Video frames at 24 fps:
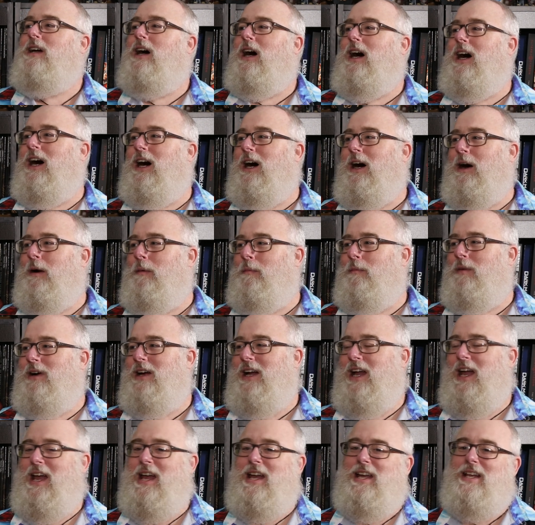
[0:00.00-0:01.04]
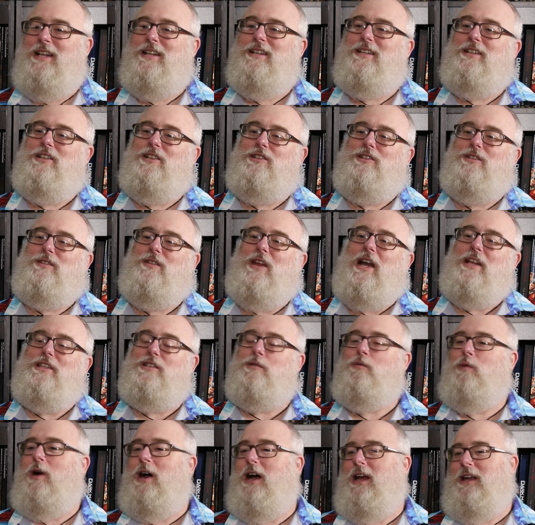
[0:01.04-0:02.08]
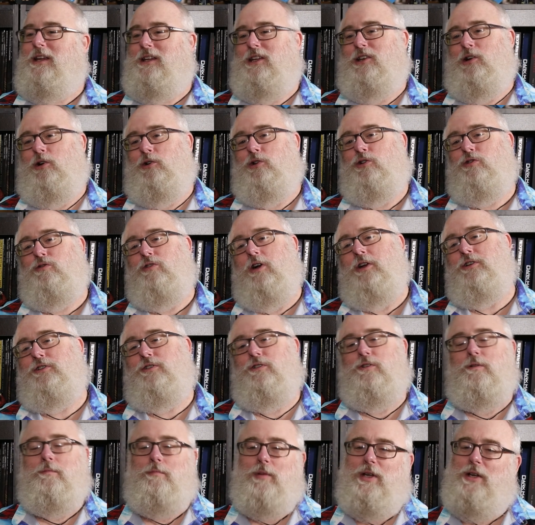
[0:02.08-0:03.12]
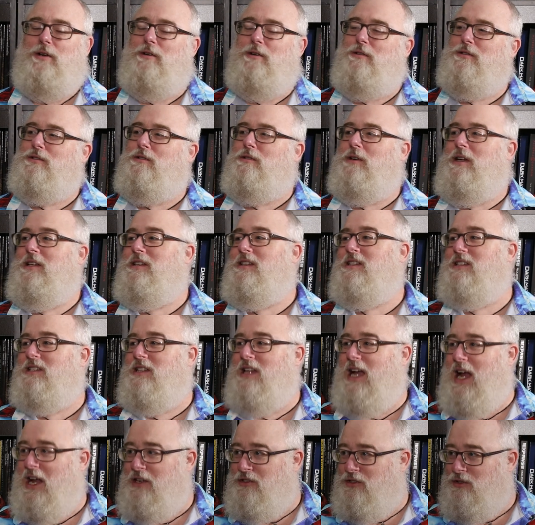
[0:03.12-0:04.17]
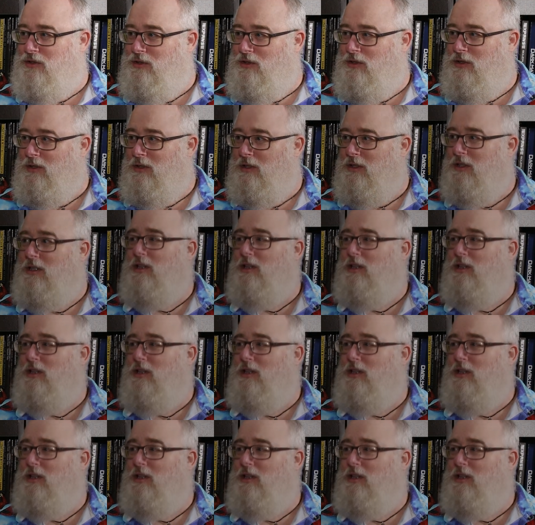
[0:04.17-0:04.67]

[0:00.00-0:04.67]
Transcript: Um, and that's why, you know, Crusher, Piercer, and Slasher